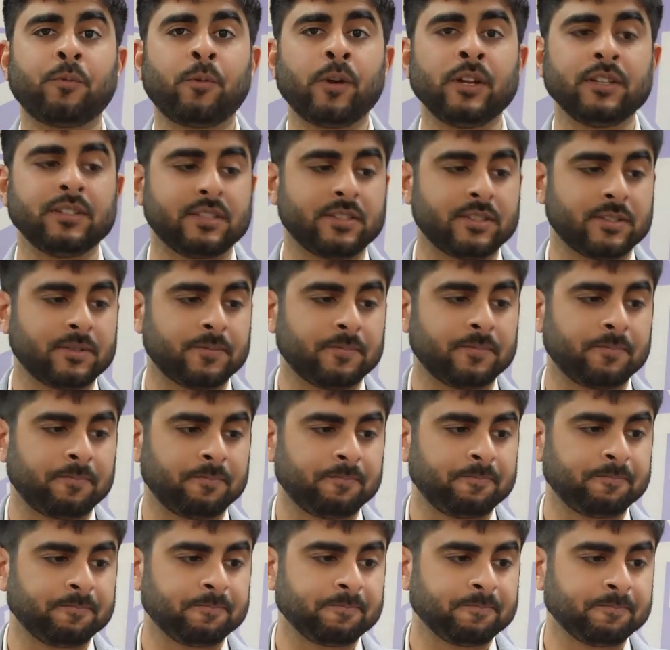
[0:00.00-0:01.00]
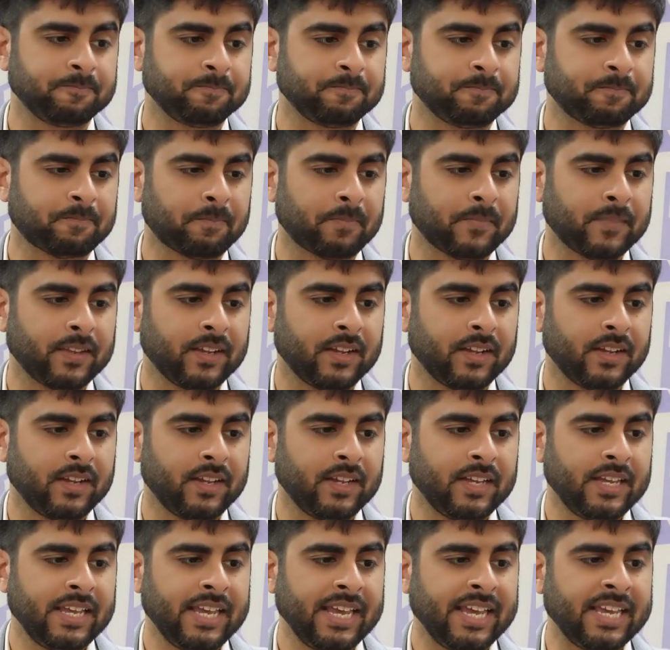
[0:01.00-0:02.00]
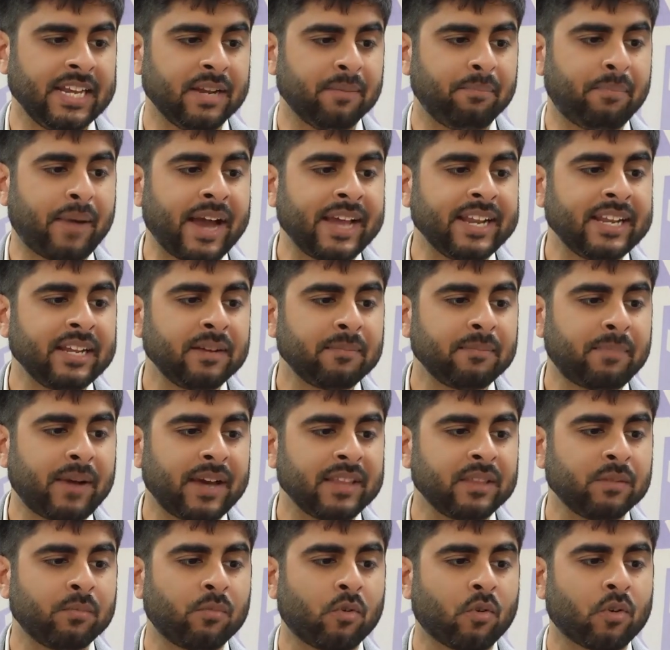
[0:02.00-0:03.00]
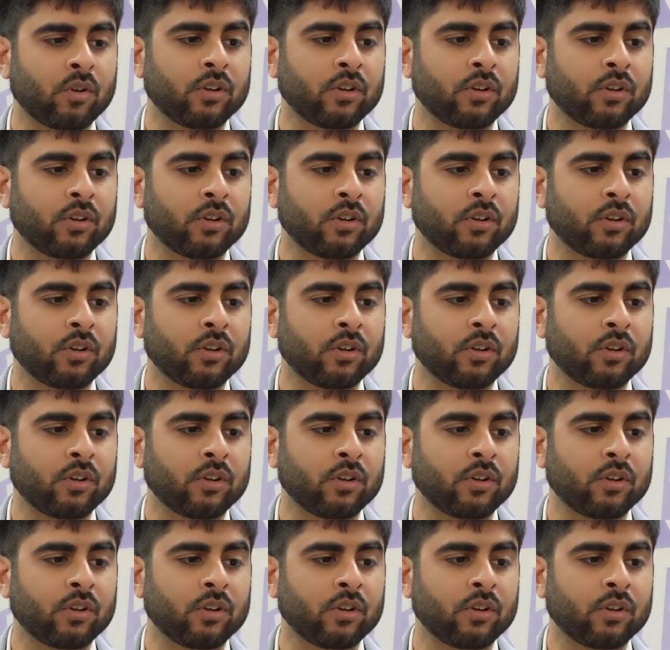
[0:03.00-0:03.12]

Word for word: once. In abiding by the moral